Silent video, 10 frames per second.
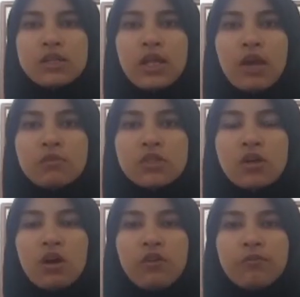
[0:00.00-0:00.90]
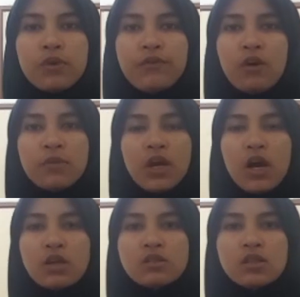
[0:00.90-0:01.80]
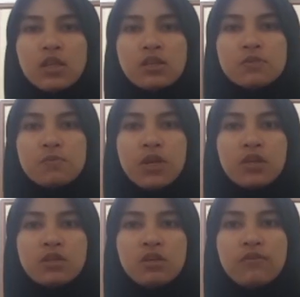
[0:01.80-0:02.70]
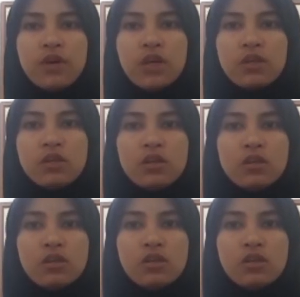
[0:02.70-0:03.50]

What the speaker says: Types of performing arts in Spain divided